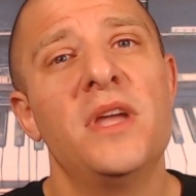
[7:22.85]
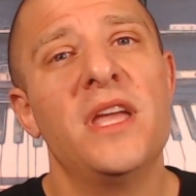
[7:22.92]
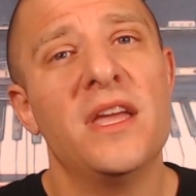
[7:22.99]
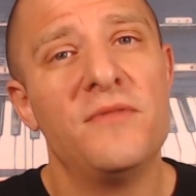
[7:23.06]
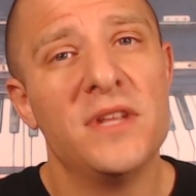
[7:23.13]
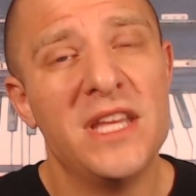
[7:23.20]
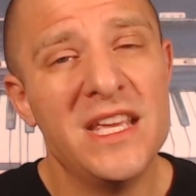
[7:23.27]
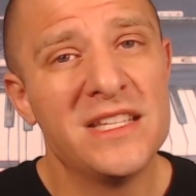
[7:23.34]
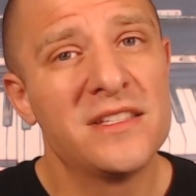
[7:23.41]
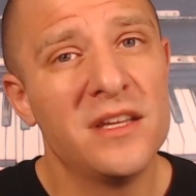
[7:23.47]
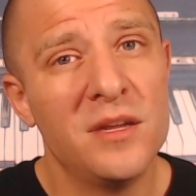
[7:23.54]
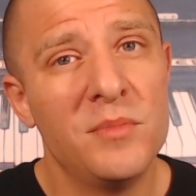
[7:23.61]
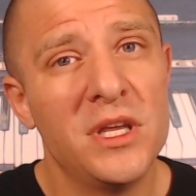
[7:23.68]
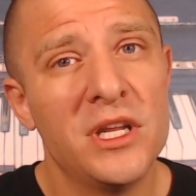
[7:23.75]
If it is going
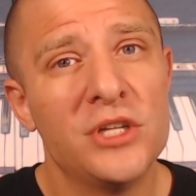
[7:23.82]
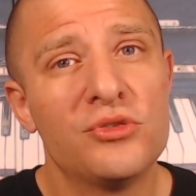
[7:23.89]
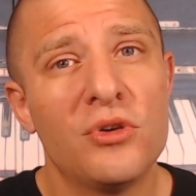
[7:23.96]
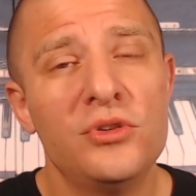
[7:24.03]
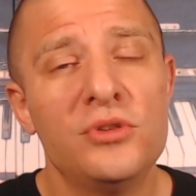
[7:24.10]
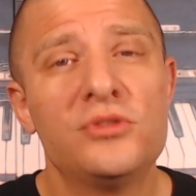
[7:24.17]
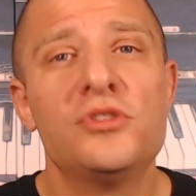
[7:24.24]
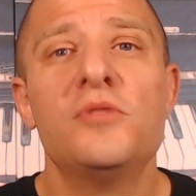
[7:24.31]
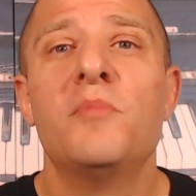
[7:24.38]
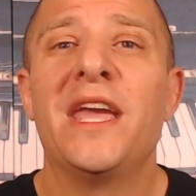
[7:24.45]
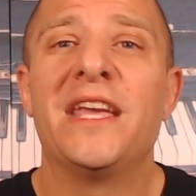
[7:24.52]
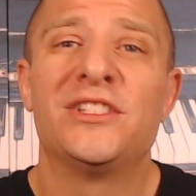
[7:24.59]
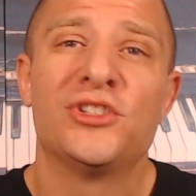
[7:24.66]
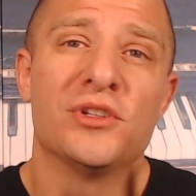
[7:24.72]
to be an intro on YouTube,
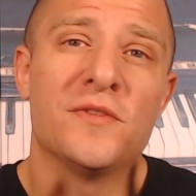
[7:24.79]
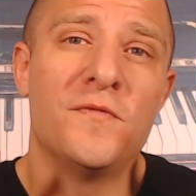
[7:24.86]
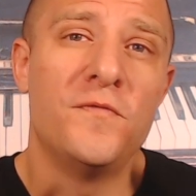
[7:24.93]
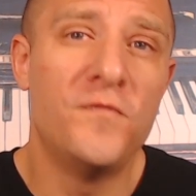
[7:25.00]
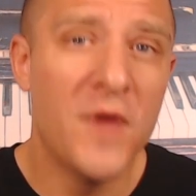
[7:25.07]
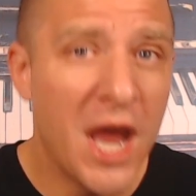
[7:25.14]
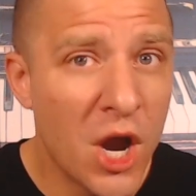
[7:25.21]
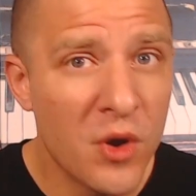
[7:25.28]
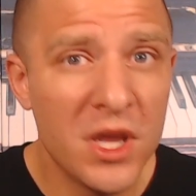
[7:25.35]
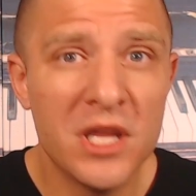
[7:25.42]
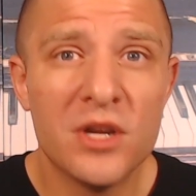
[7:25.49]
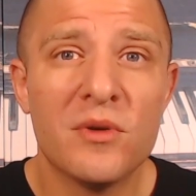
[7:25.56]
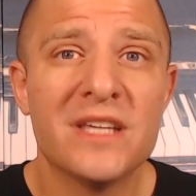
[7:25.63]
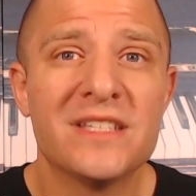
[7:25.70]
make sure it's very
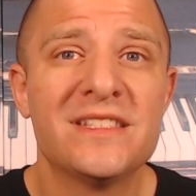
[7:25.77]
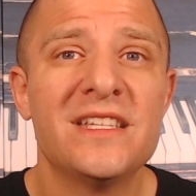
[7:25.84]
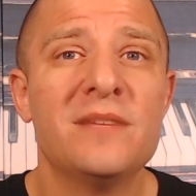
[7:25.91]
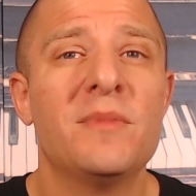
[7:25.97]
interesting,